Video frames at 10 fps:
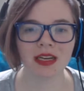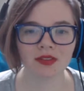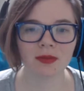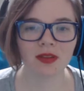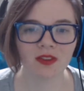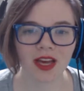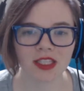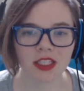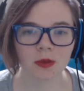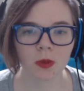even be
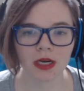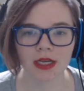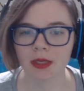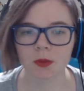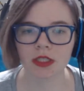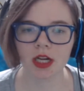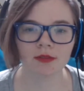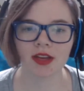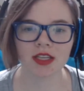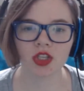faster to walk. It's not
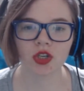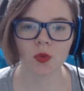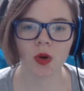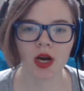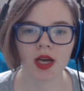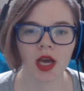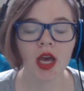faster to walk.